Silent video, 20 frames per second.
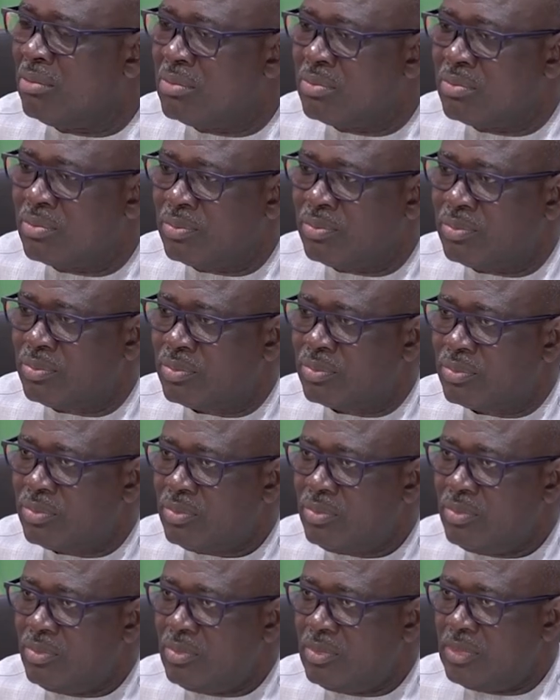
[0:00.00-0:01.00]

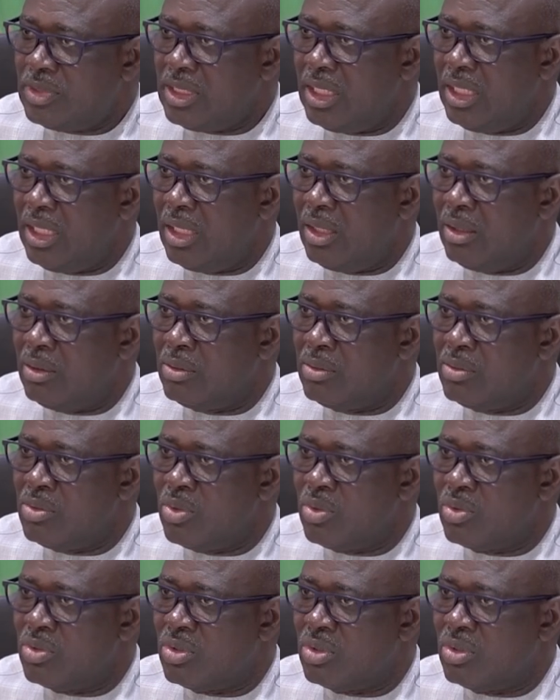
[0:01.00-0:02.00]
um, you know,
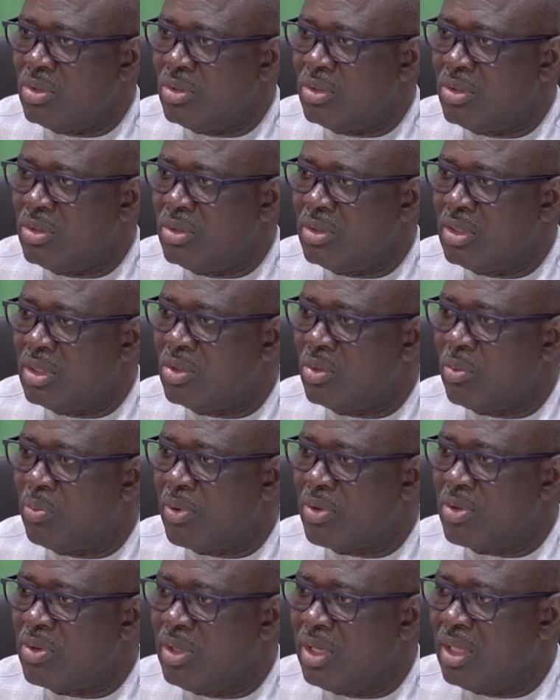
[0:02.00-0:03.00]
use this
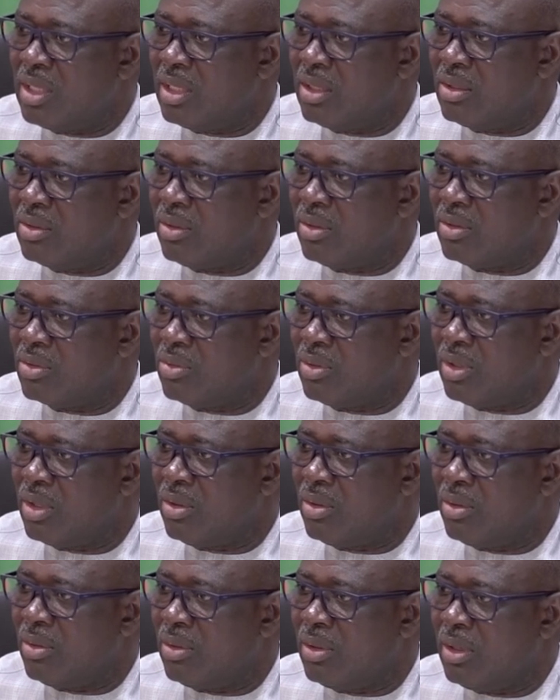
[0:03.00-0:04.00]
opportunity to also,
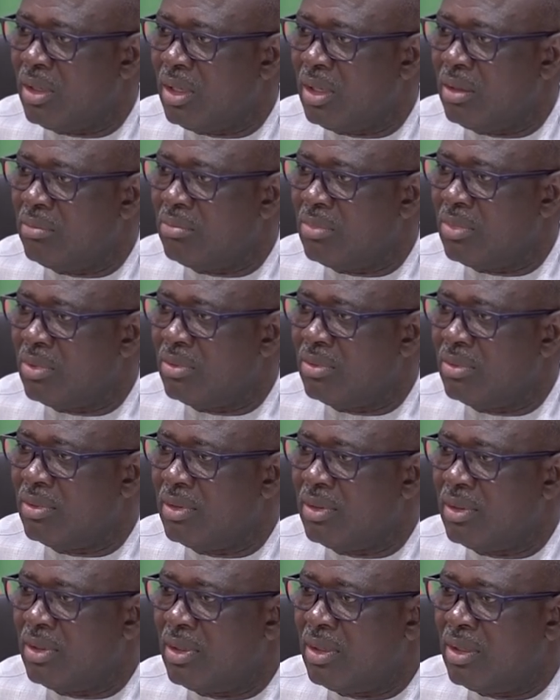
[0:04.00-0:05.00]
you know, um,
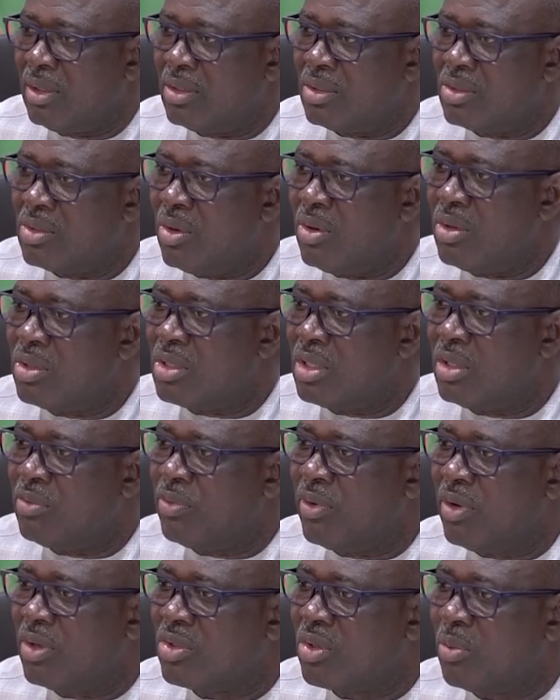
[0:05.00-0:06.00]
solicit
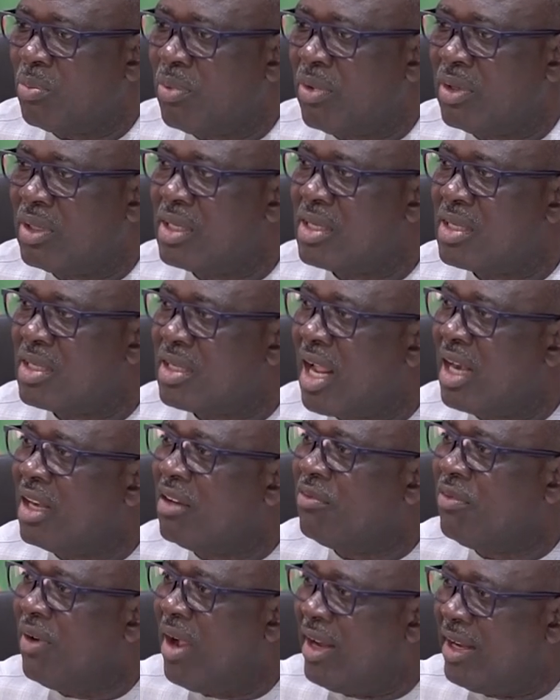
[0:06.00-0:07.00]
for support in
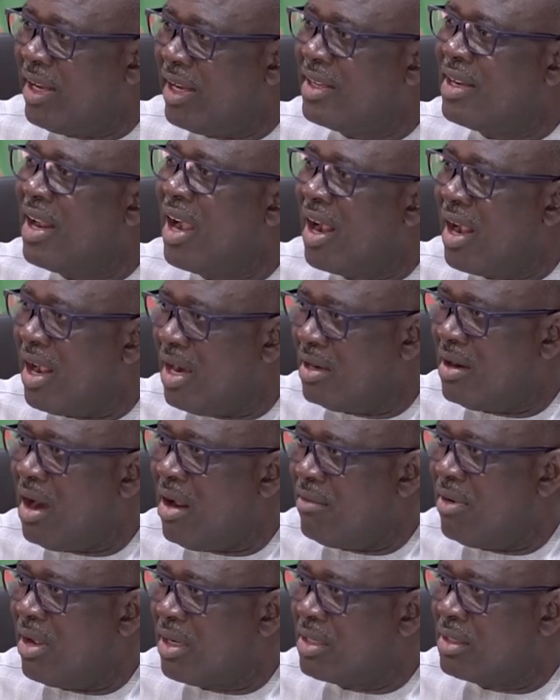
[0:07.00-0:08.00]
certifying the tanker
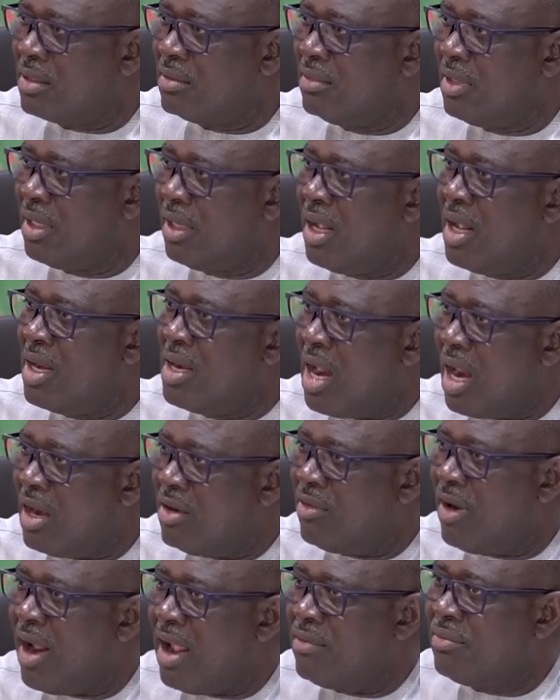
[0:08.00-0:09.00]
drivers that
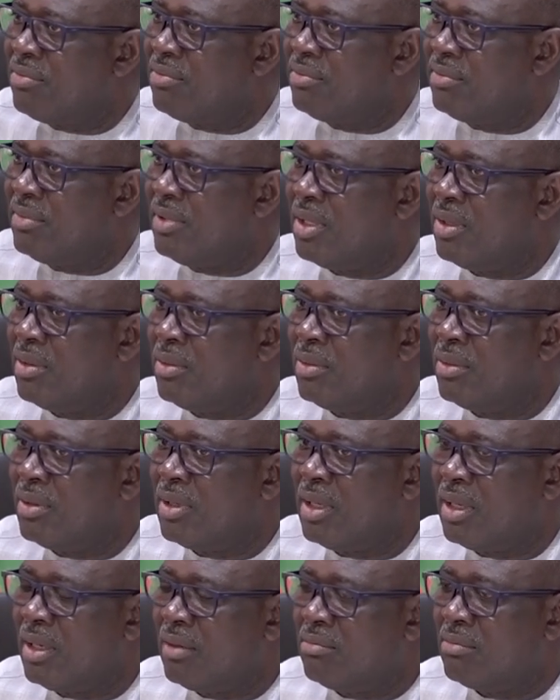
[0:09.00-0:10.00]
drive, you know,
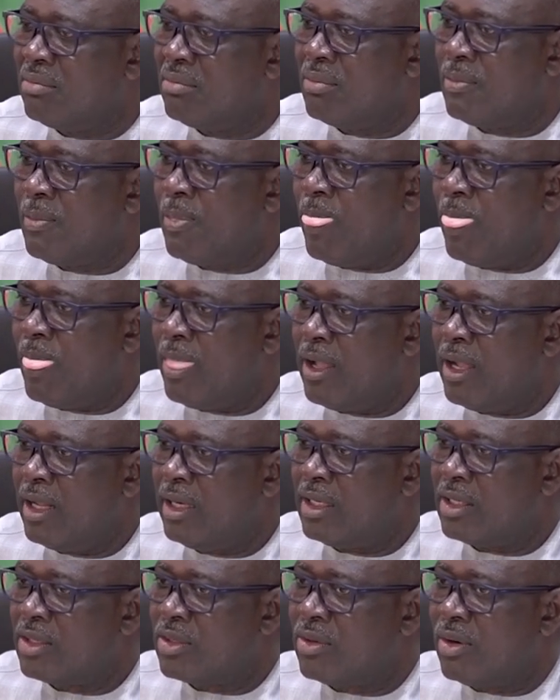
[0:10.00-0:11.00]
uh, these